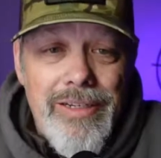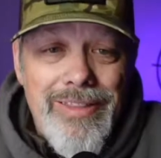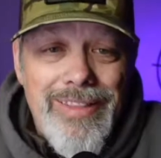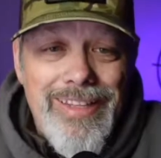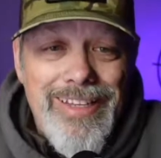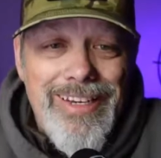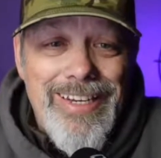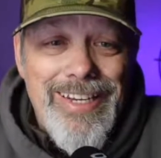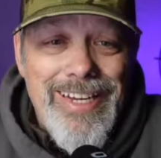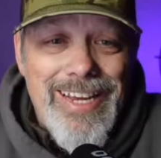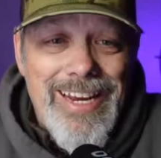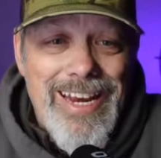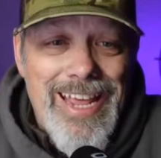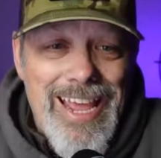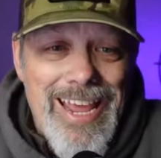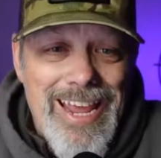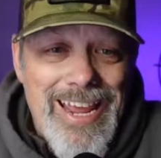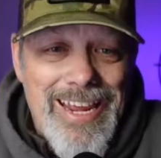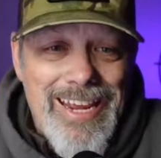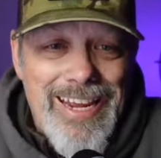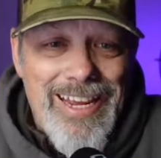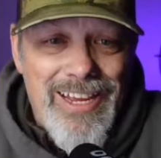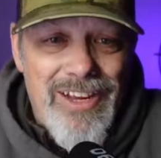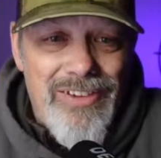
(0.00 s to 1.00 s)
the
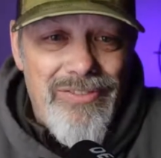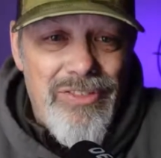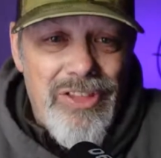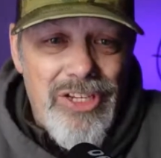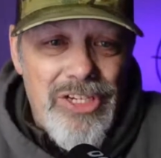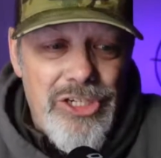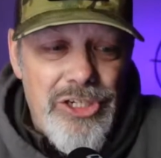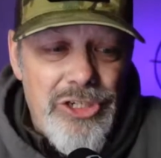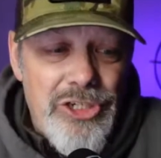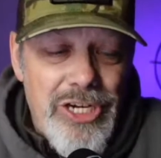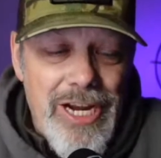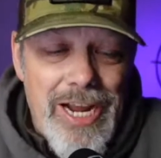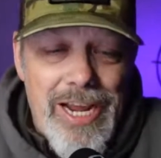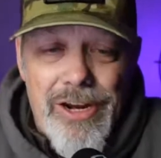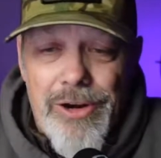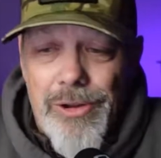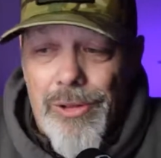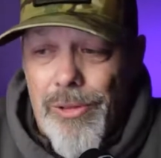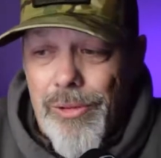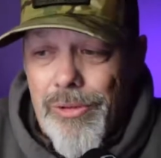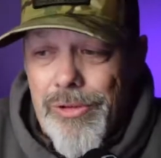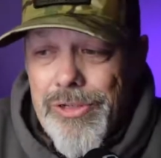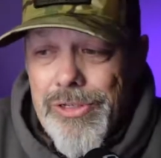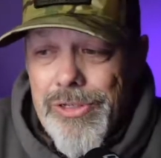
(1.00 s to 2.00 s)
DNA of this channel,